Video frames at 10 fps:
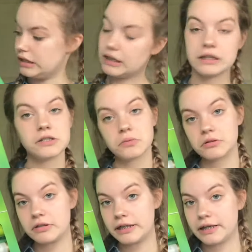this
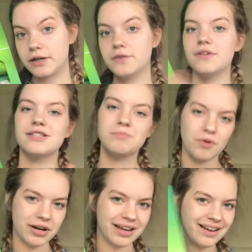one right here this
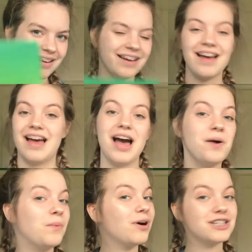morning.
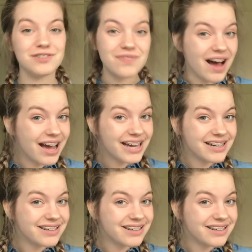Worked fine.